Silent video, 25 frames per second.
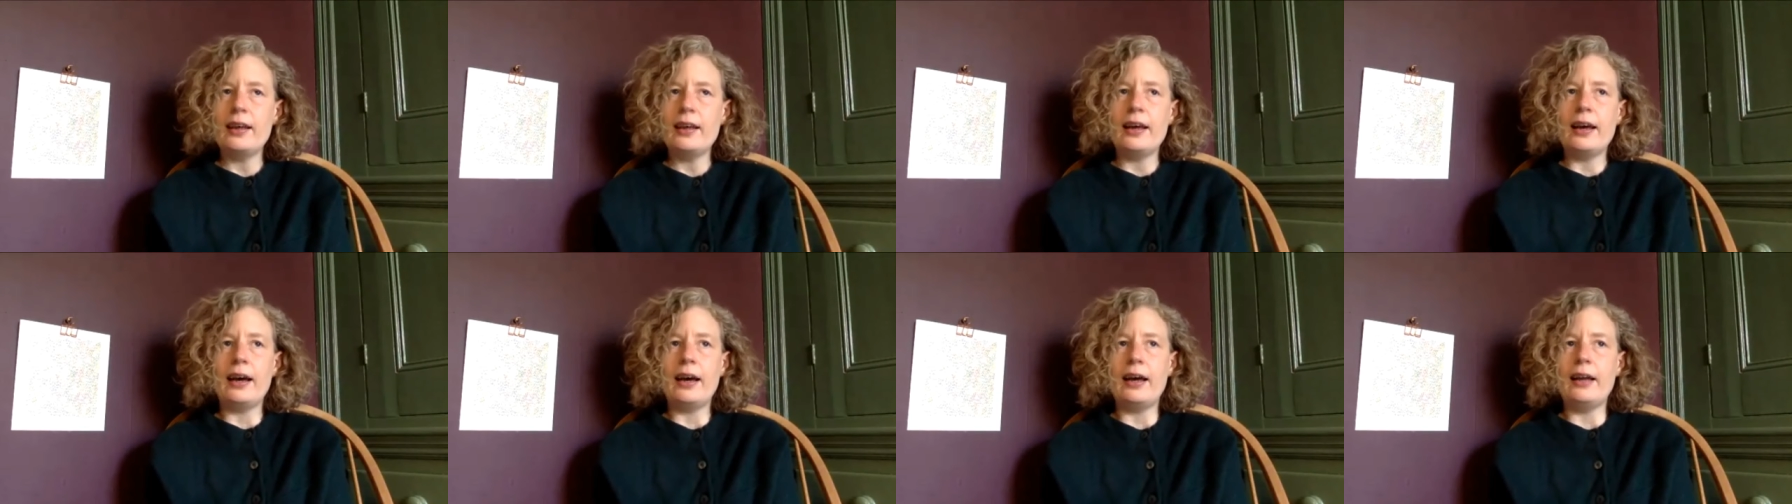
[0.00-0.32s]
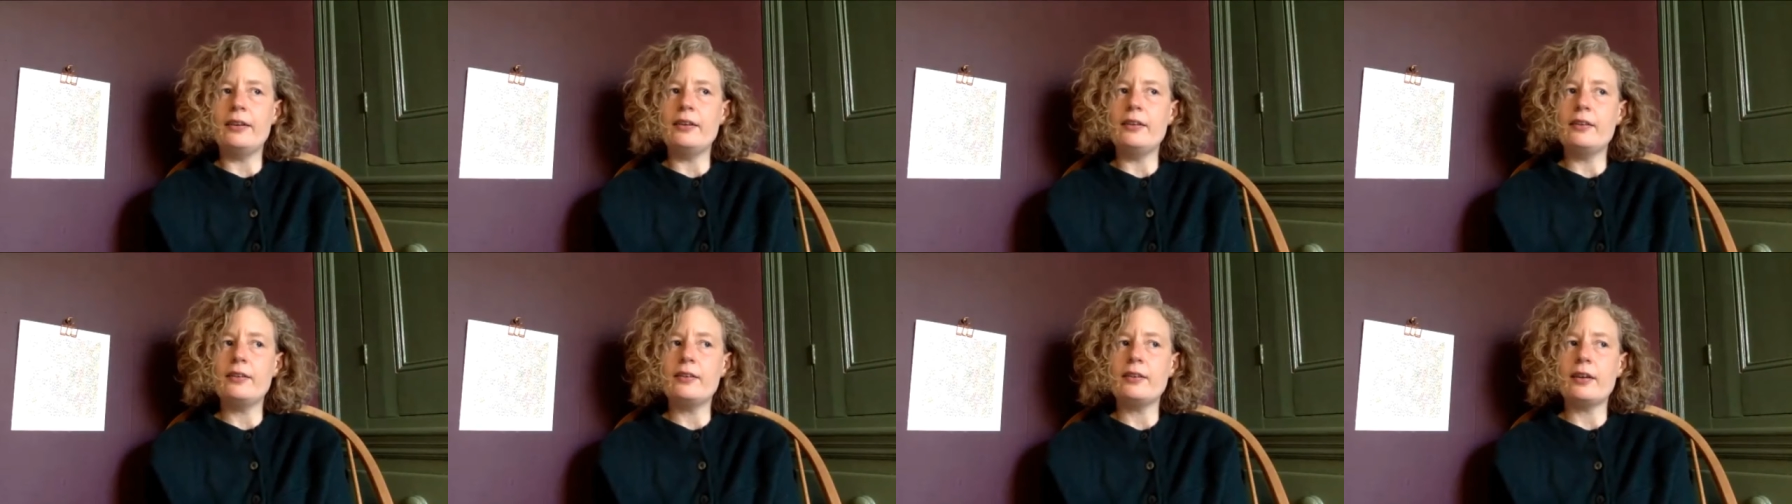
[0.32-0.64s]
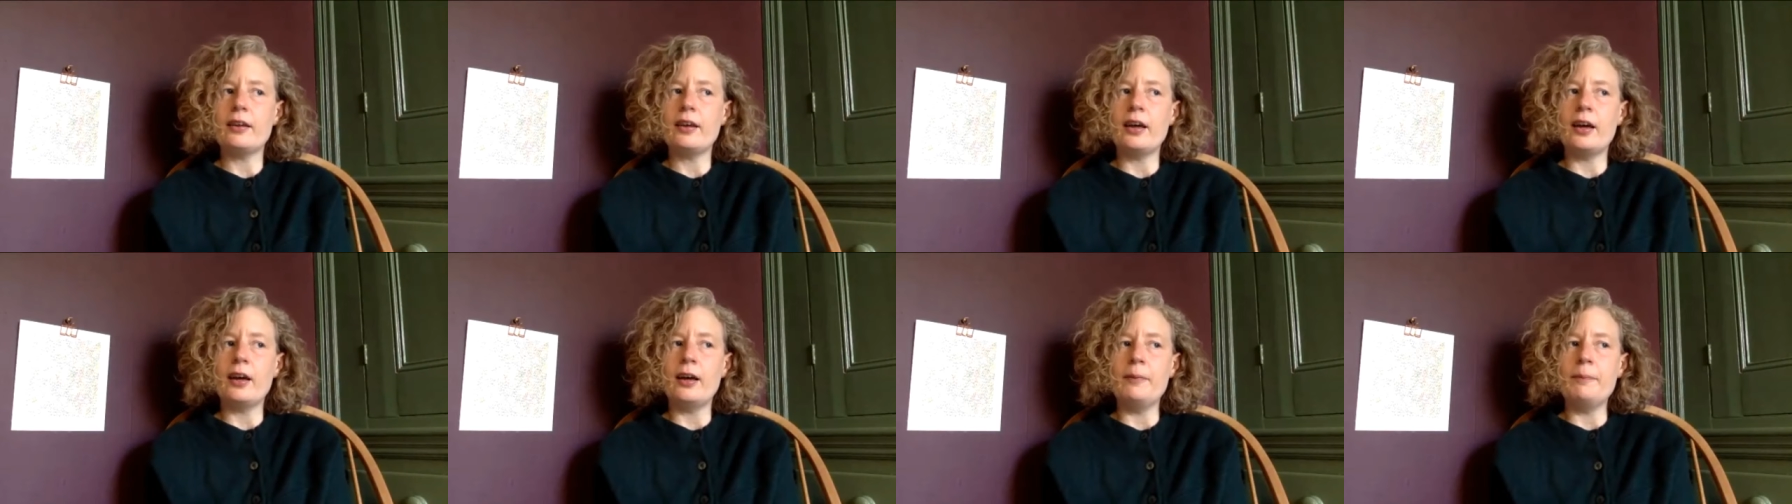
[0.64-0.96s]
And
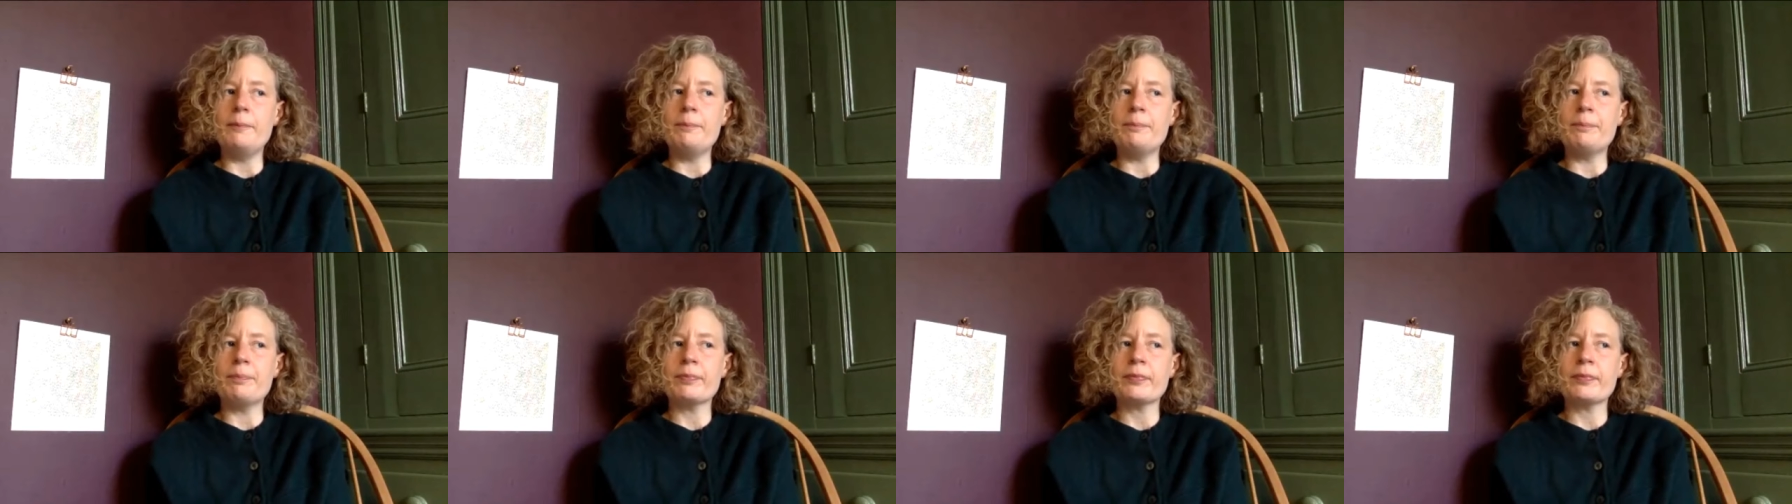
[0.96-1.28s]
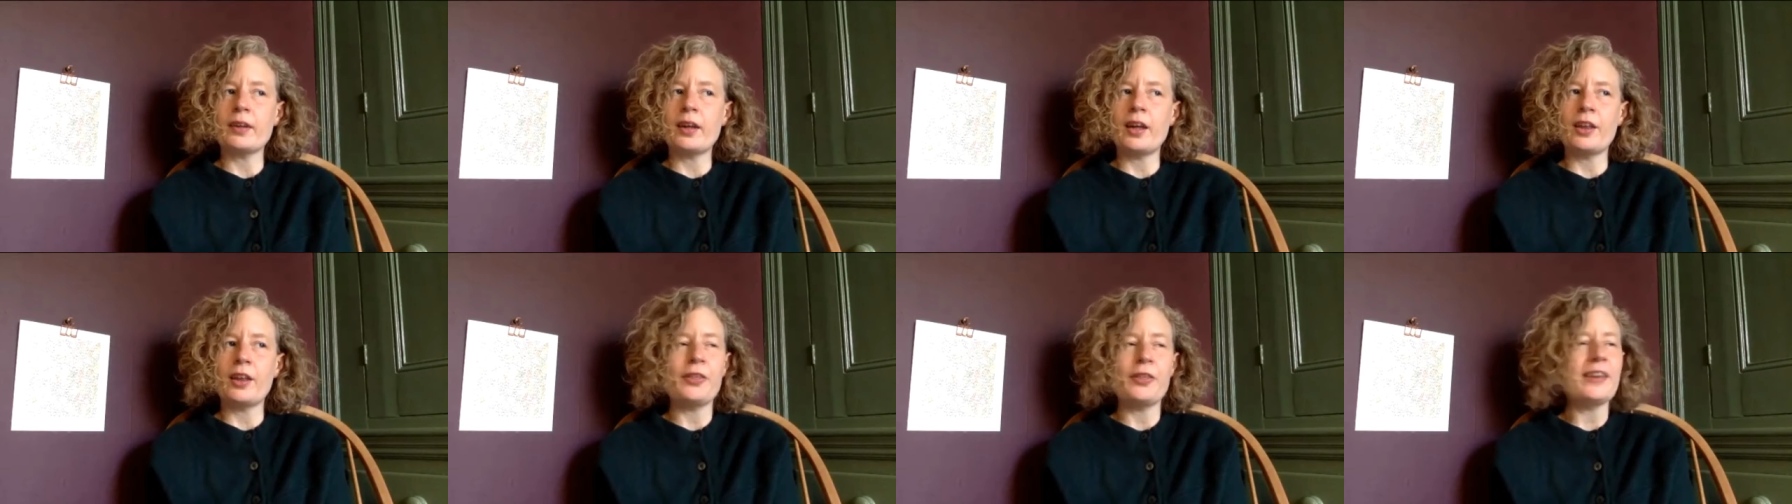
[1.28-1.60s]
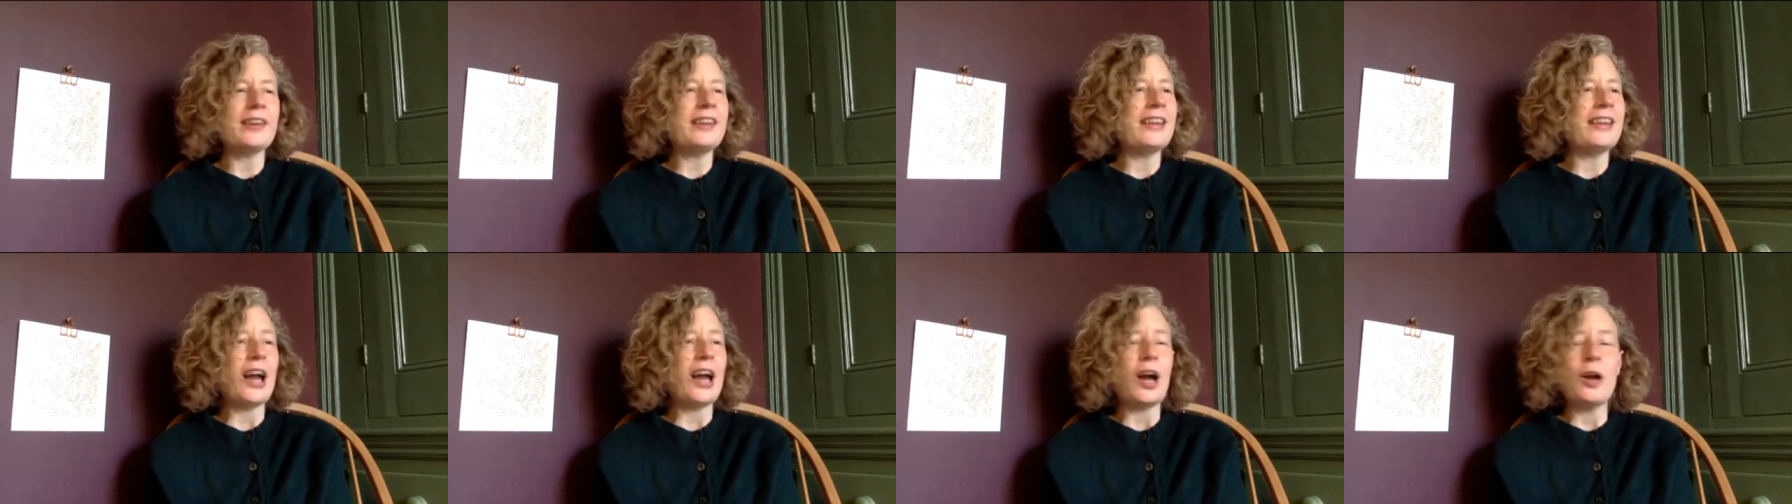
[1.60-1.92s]
I
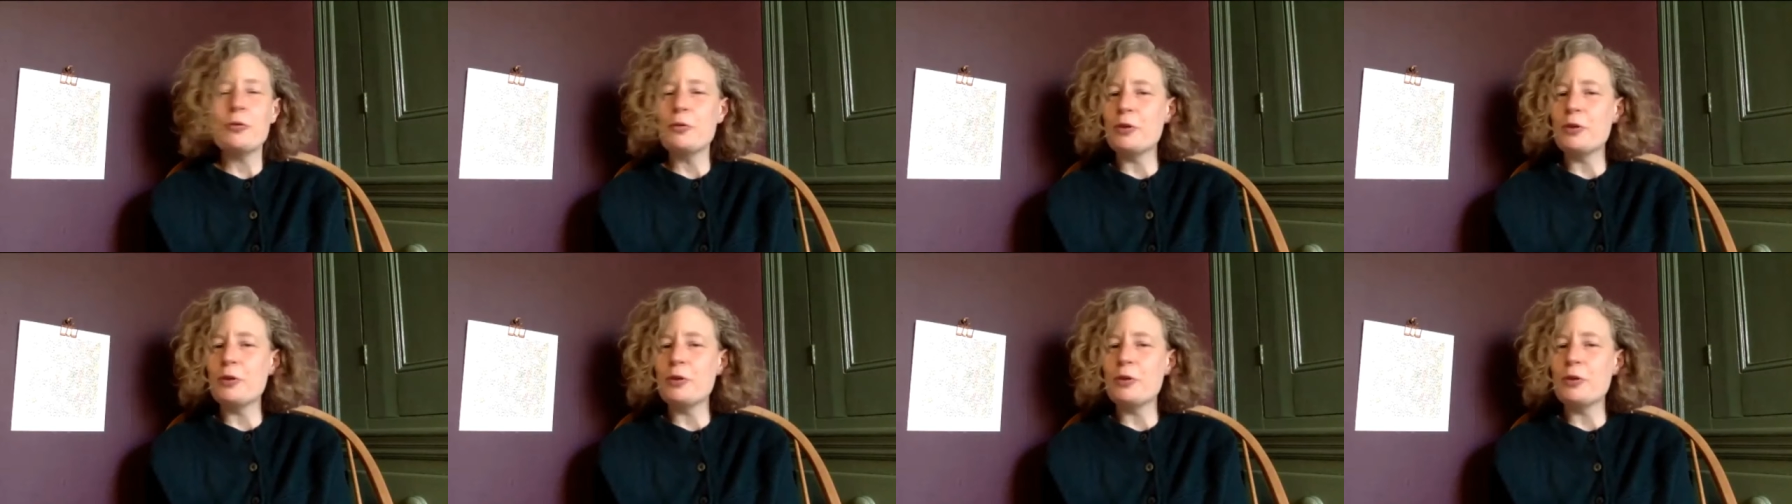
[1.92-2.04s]
think the